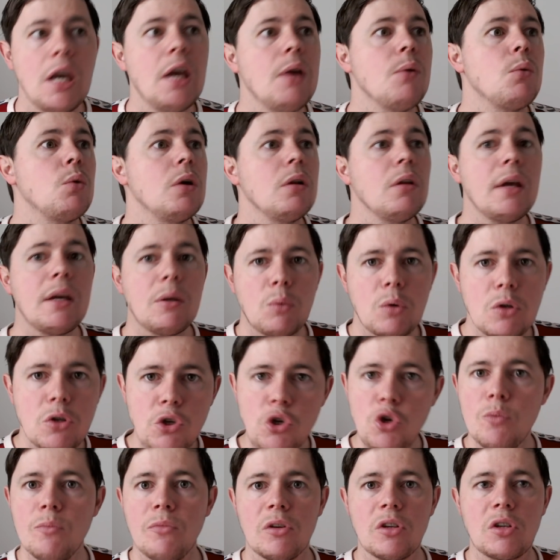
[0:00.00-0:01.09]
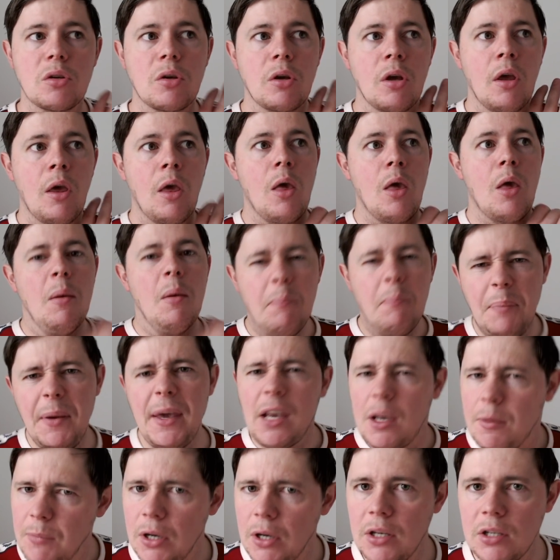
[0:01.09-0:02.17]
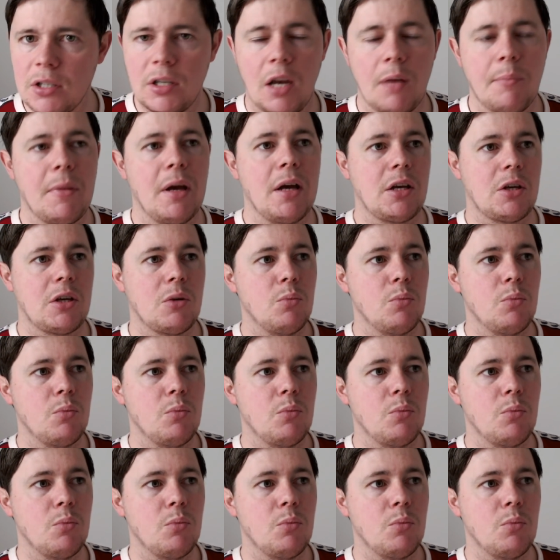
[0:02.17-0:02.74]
We were linked with numerous big money centre-backs,